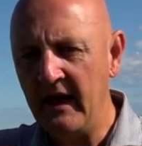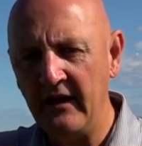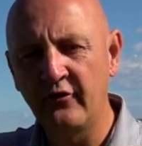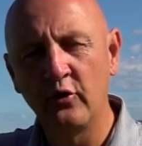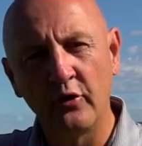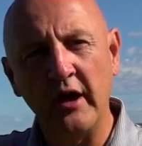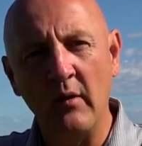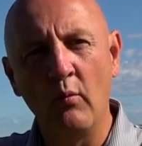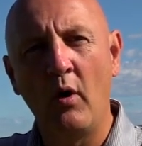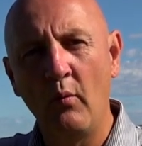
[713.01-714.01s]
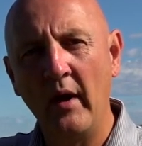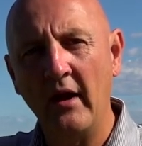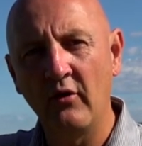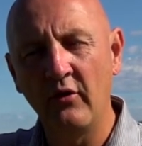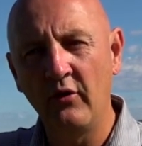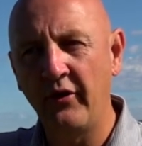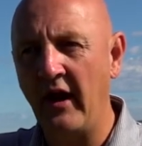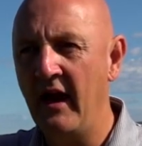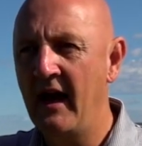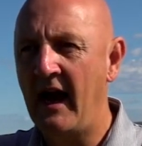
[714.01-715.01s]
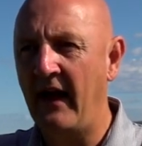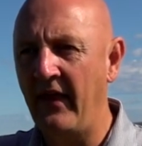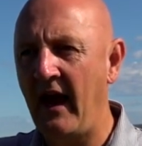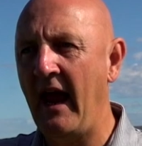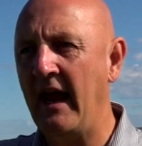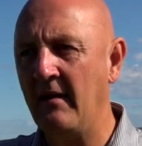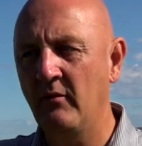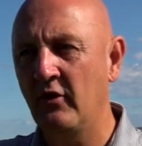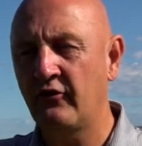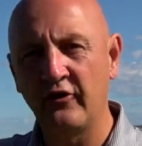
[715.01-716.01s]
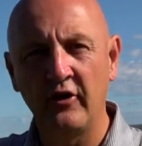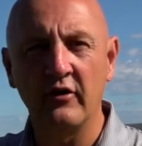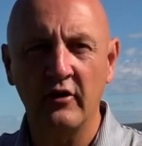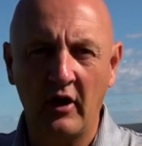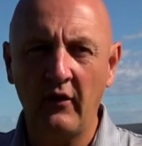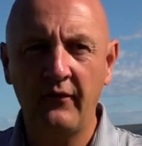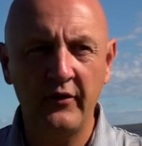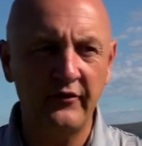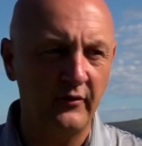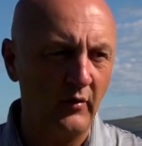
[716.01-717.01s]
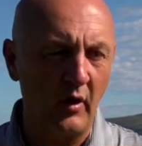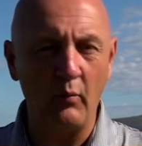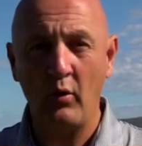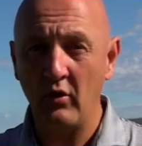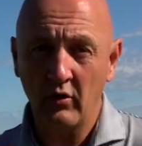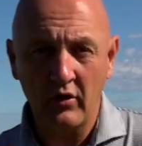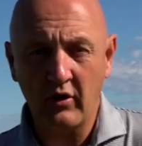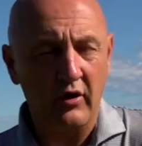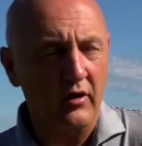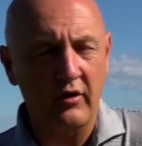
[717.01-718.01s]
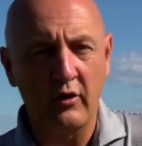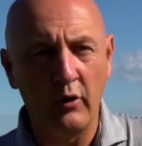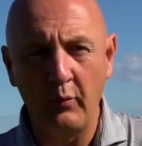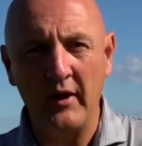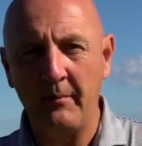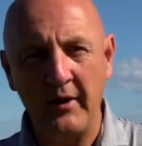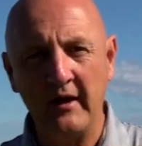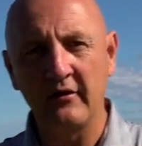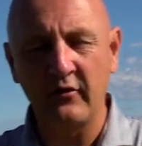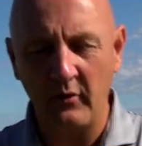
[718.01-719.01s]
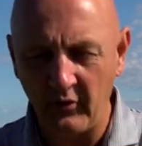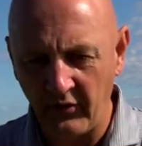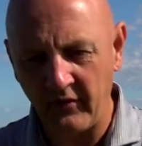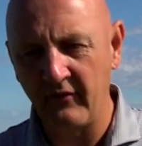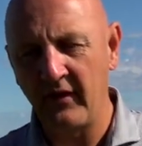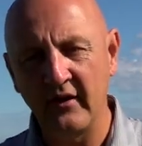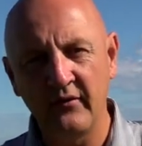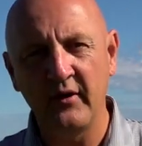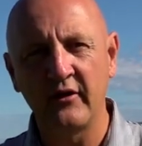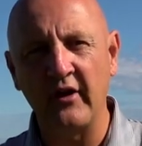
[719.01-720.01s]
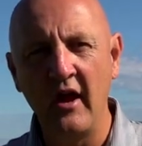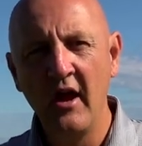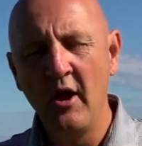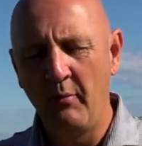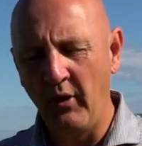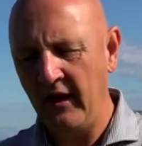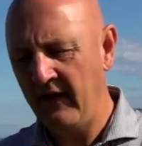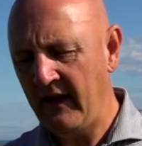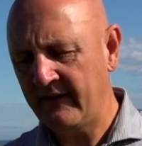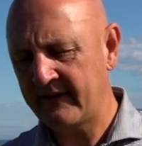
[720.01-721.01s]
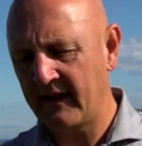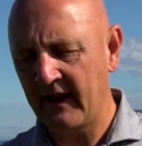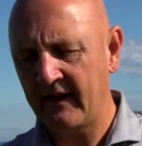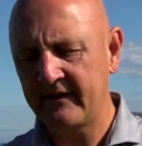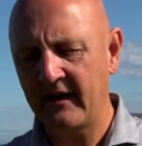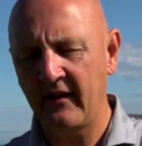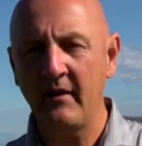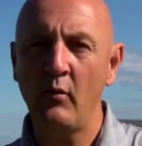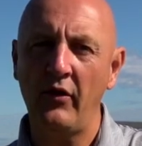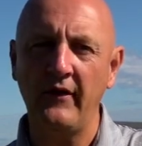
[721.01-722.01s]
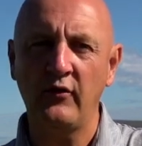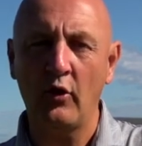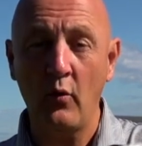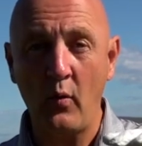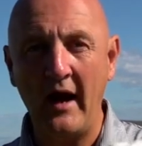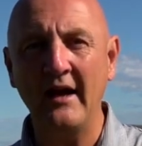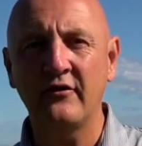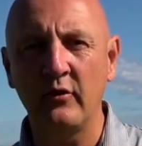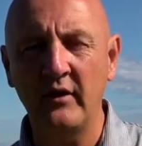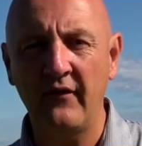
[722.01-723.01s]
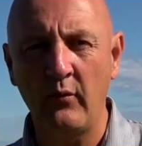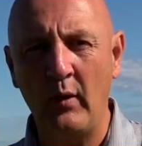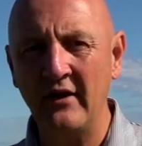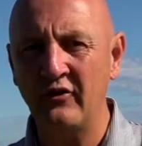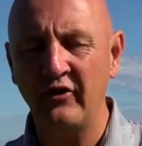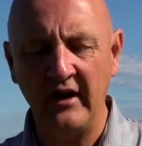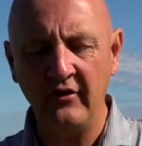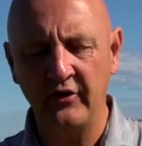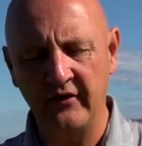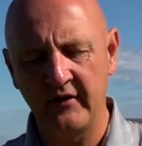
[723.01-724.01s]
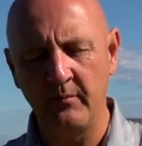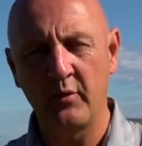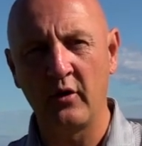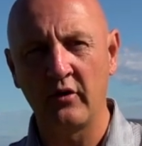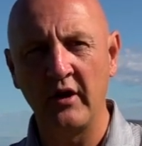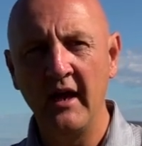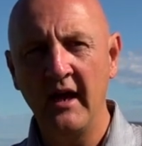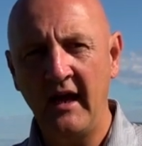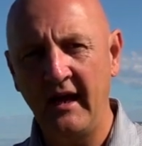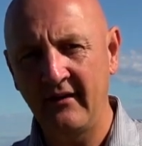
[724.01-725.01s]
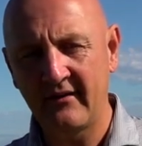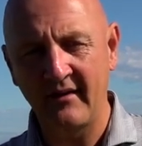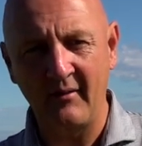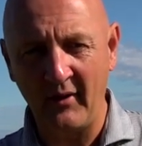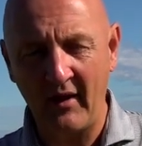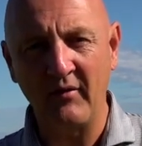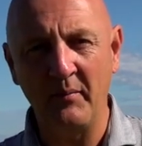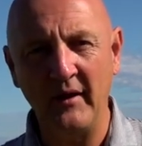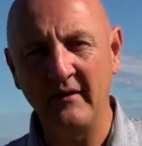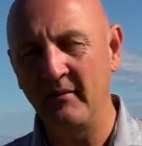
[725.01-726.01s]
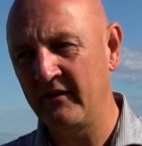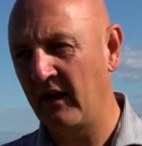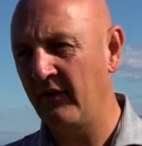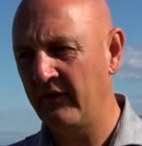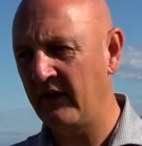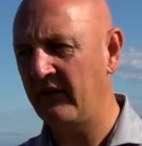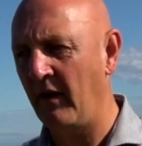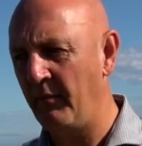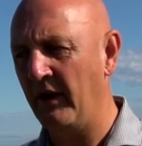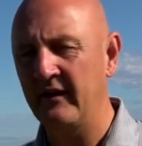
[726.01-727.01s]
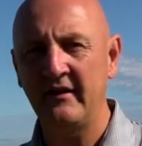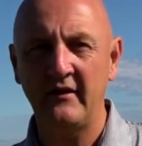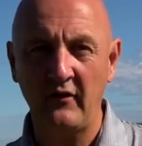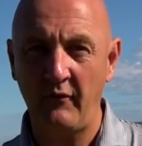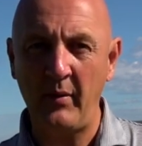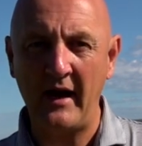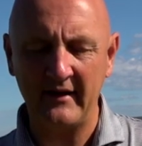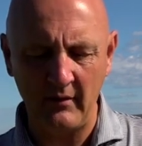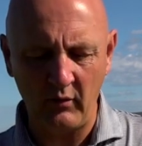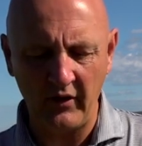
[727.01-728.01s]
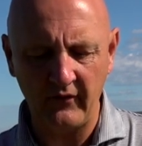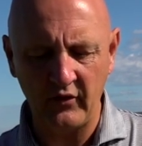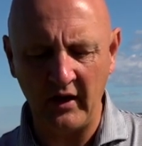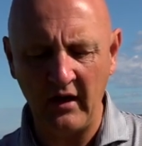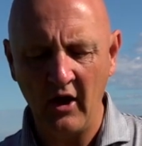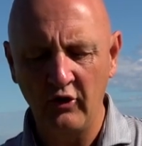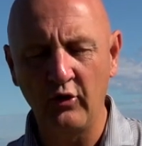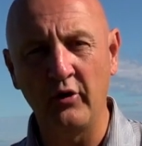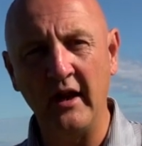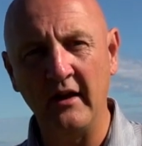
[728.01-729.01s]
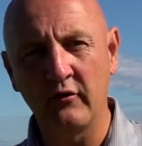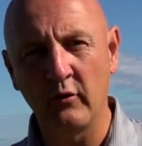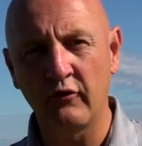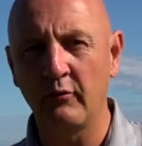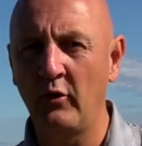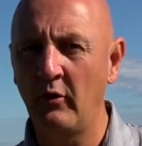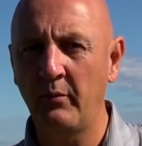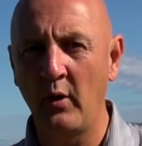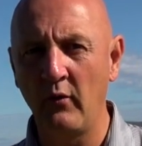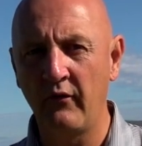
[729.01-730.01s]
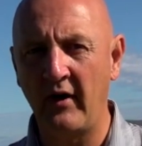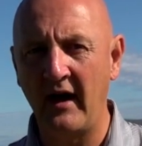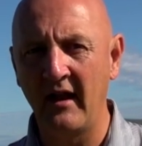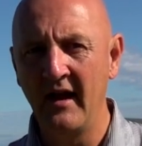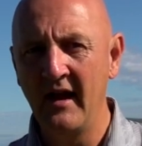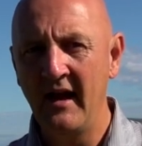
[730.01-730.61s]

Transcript: is good in one way or another, and they're aimed at certain golfers and, and one club will appeal to another and vice versa. But this, like I said, I think what they've done and why it's so different, why it's such an interesting product is, without repeating myself, is this ability to have packed in what they've done into a small profile.